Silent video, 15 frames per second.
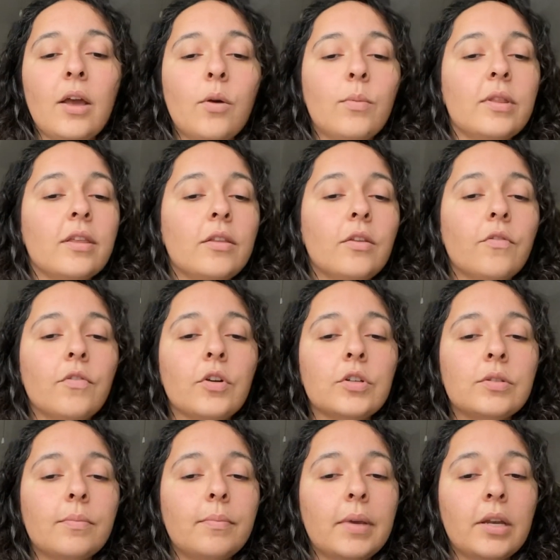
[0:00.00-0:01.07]
within the
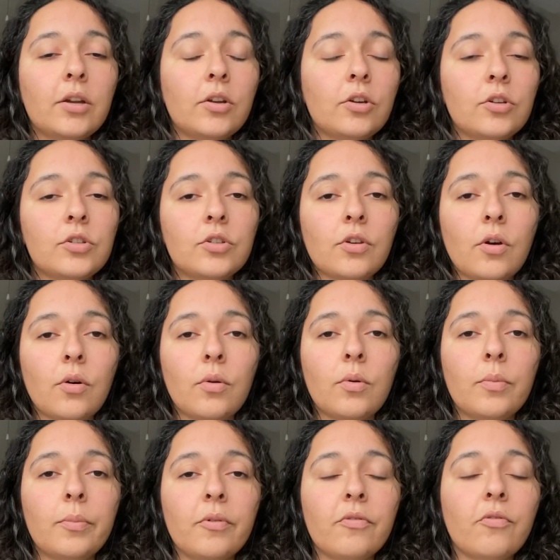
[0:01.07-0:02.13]
first minute or
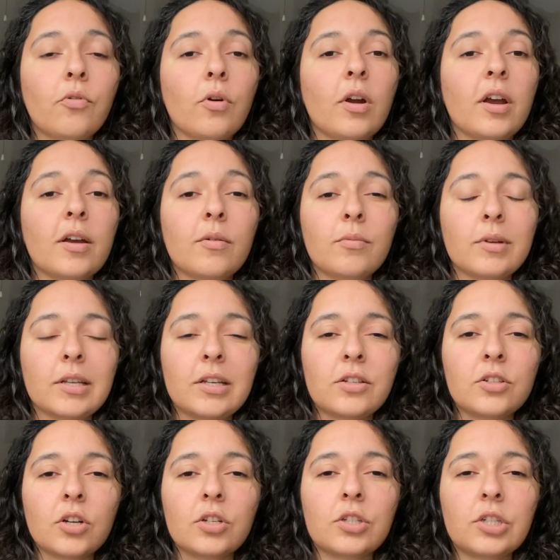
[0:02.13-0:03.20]
so before it really
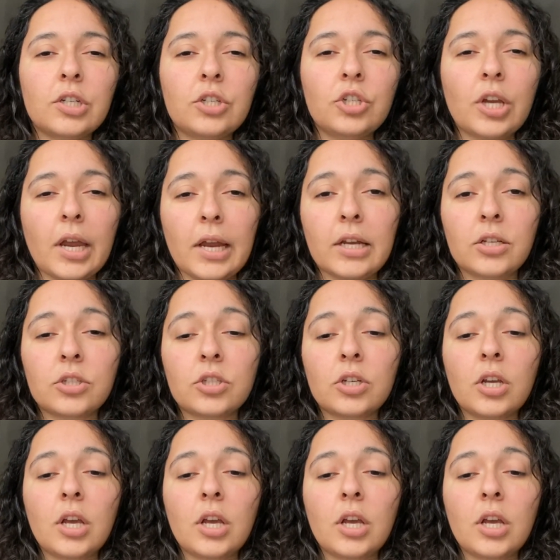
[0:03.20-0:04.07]
starts to change.